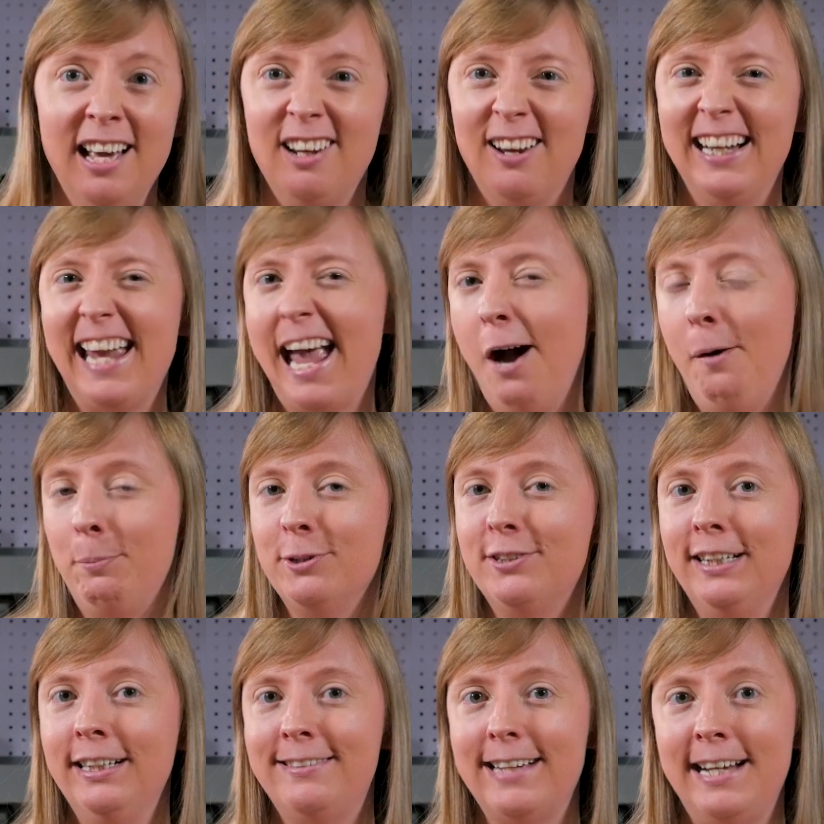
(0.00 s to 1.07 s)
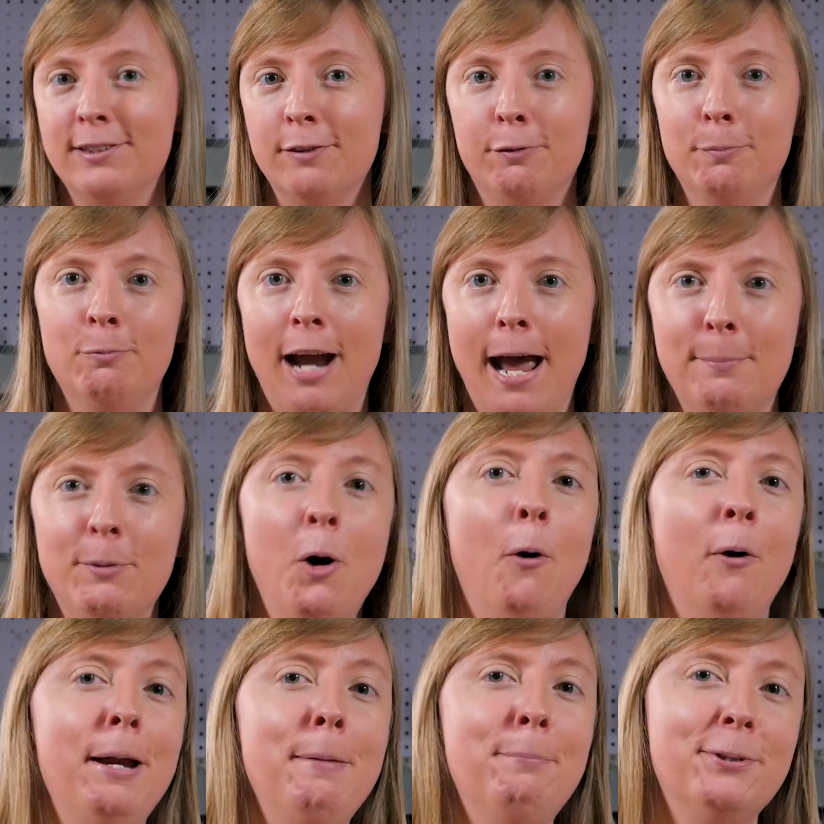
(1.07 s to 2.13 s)
like outputting data from RAM
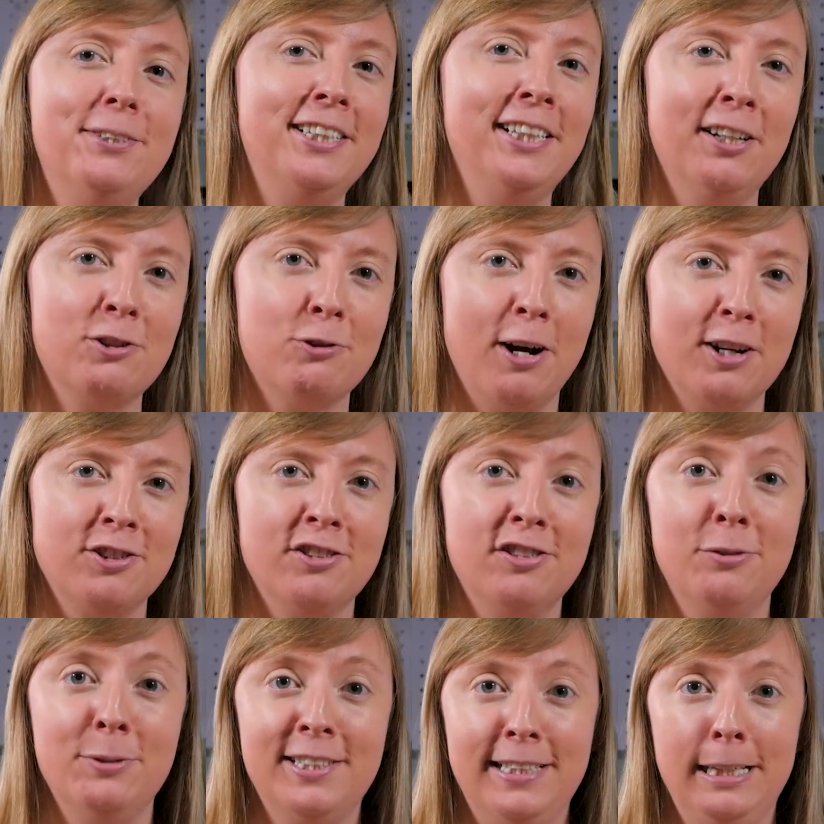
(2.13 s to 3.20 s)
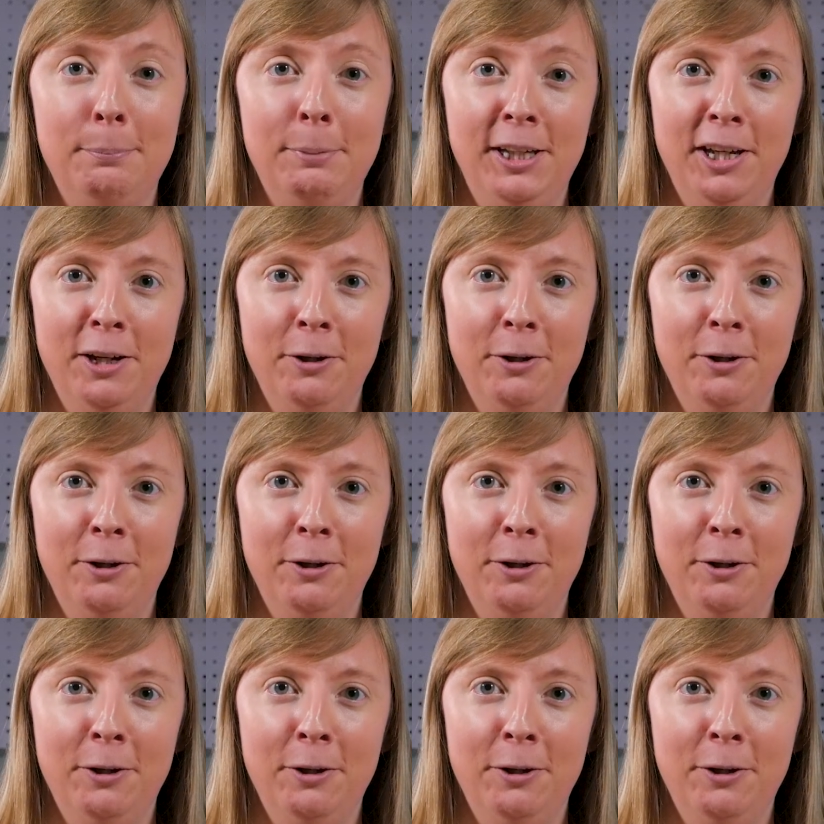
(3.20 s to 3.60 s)
or inputting instructions to a C P